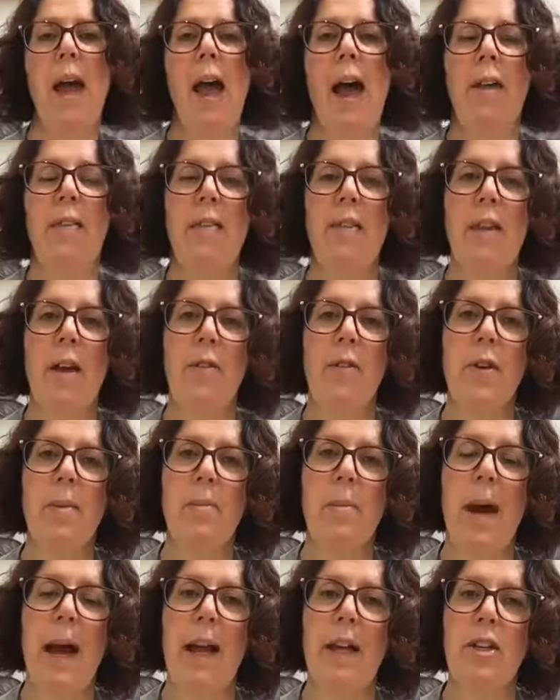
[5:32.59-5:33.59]
And the
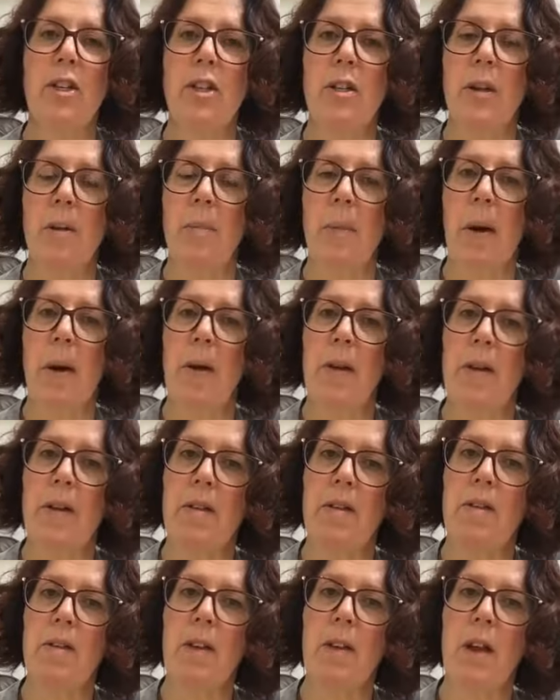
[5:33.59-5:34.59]
self-compassionate part
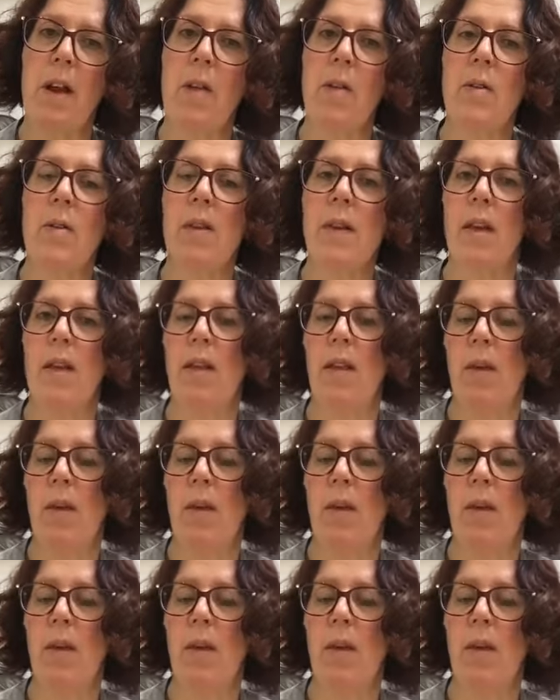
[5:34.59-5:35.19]
is to notice